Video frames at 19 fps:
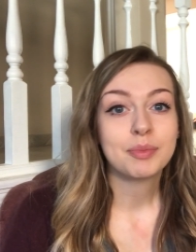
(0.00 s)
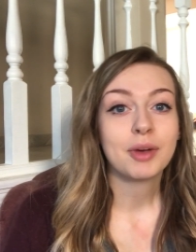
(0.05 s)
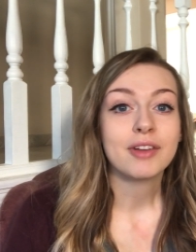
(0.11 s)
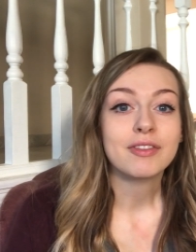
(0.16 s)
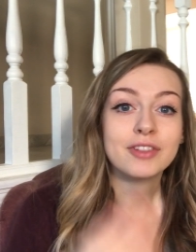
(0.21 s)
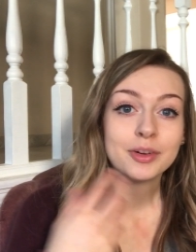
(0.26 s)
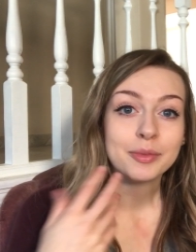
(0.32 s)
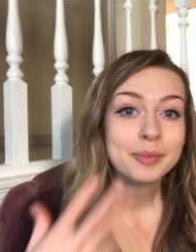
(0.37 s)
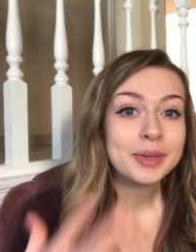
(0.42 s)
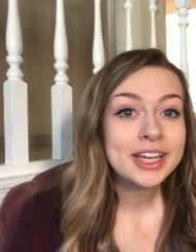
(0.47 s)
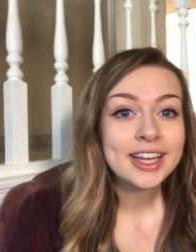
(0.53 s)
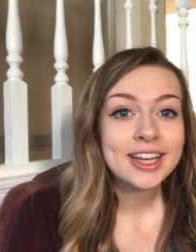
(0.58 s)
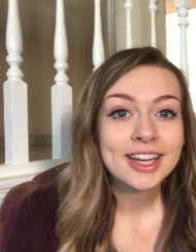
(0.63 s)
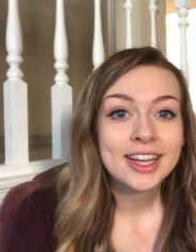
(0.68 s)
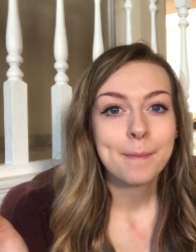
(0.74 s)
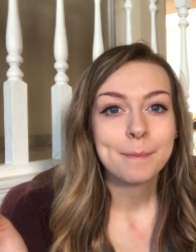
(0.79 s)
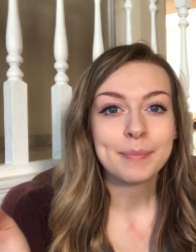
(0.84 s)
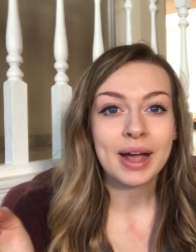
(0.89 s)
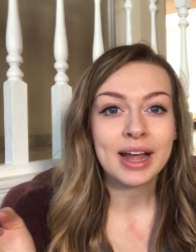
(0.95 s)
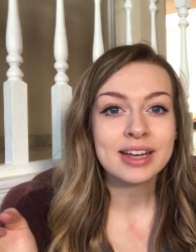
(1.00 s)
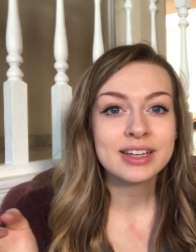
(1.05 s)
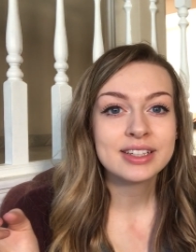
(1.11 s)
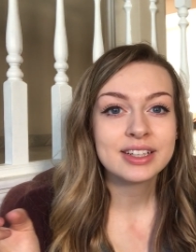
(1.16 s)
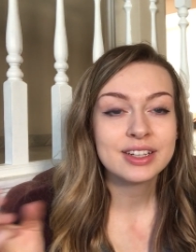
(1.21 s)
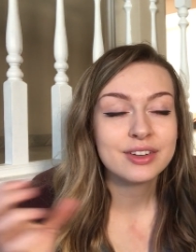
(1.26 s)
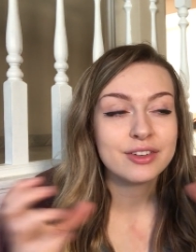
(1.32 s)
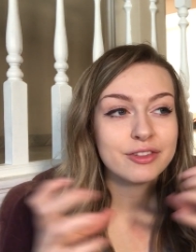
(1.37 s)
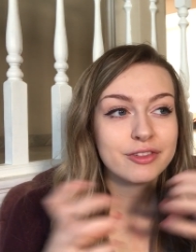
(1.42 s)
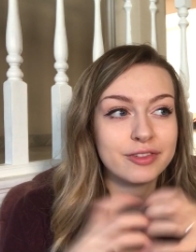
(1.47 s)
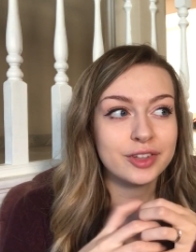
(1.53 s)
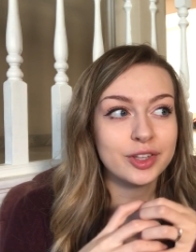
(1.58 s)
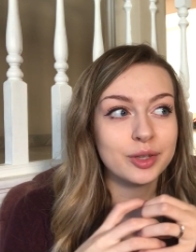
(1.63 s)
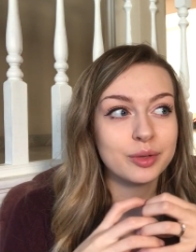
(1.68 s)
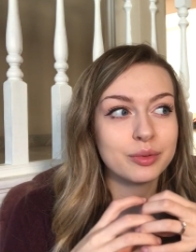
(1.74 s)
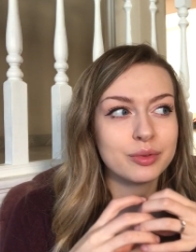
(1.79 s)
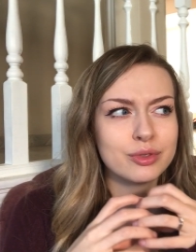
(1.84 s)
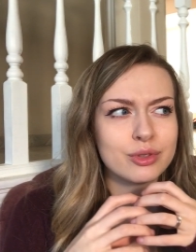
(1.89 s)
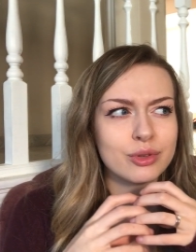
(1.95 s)
But for me, mine didn't
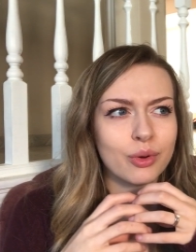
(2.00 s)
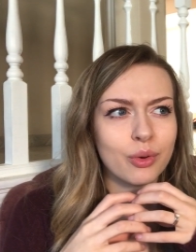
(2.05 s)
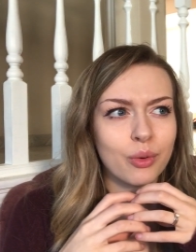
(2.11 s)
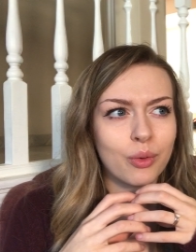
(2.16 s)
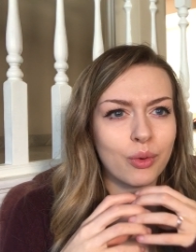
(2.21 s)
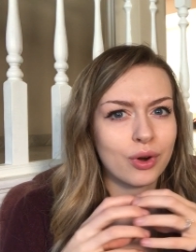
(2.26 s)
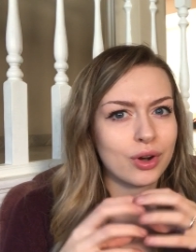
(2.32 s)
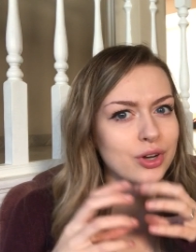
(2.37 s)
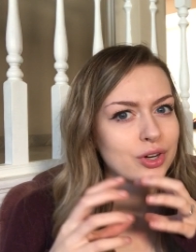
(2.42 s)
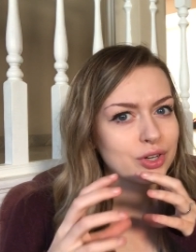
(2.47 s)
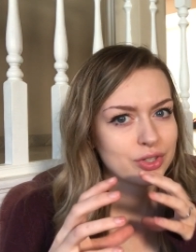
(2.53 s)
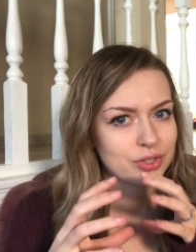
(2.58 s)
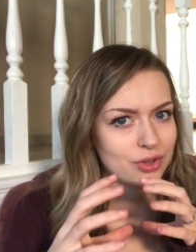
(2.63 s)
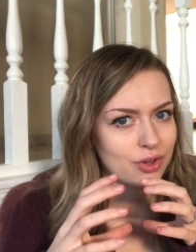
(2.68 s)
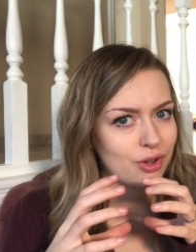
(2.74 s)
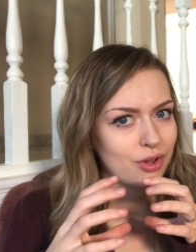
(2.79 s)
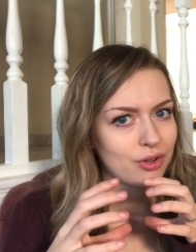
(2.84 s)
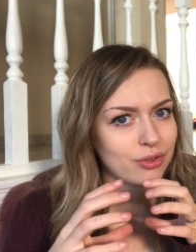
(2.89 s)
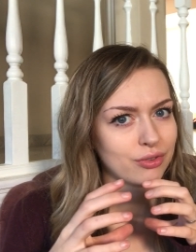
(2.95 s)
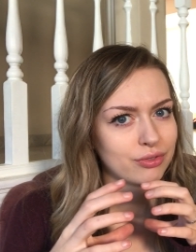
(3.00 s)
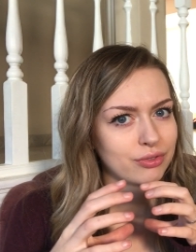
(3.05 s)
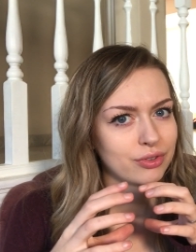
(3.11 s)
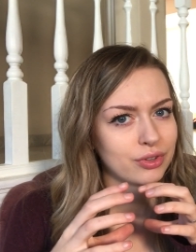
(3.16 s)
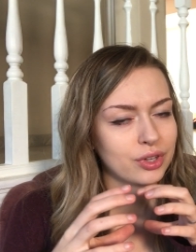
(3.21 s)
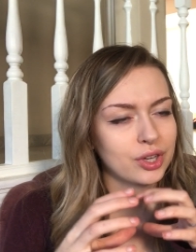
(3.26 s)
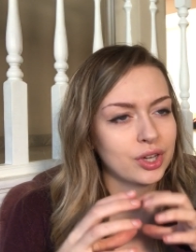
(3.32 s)
fuse or dissolve.